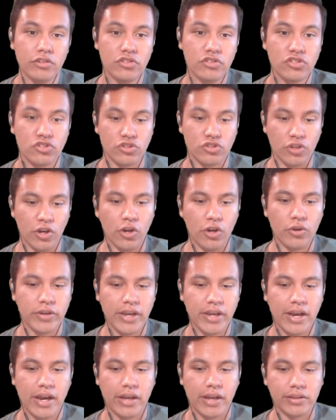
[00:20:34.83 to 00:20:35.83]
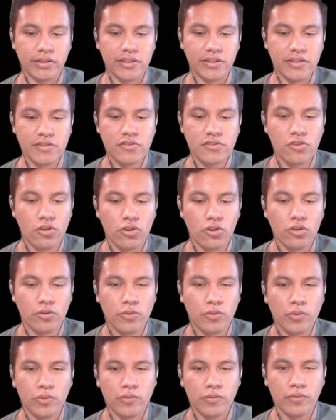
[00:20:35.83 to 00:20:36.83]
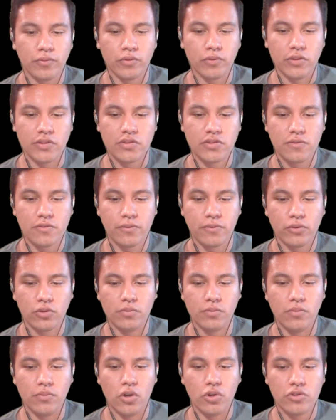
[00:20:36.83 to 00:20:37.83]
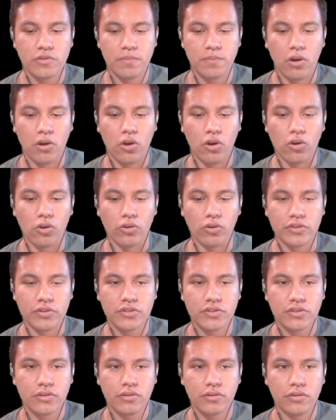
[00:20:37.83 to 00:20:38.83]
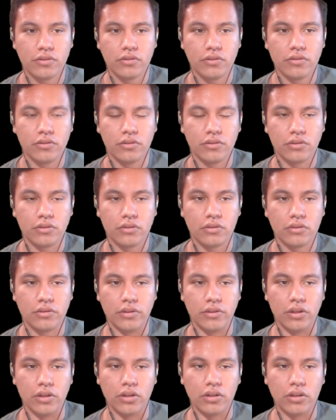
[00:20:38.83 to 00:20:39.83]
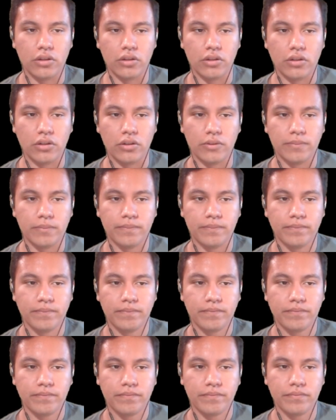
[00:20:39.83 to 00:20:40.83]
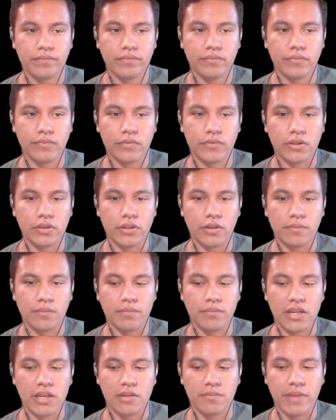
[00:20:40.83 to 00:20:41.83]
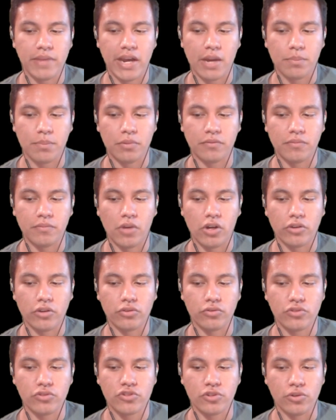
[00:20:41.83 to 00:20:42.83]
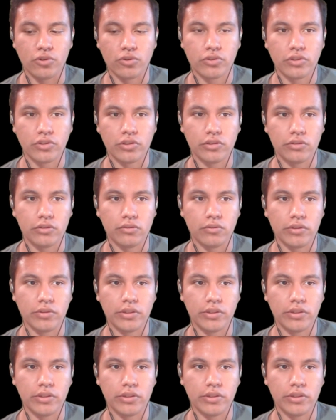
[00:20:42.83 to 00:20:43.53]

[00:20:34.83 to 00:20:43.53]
So yeah, and this is for the most part the main map of modern Turkey.